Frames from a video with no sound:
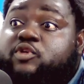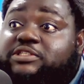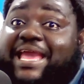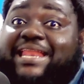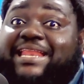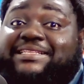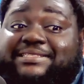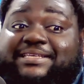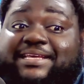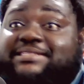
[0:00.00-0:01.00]
and
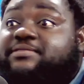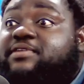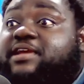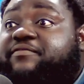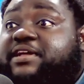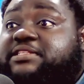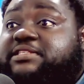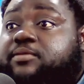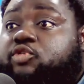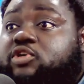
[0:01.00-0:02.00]
it's relevant now
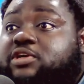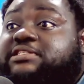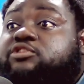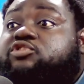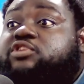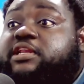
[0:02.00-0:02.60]
because it's a trend now.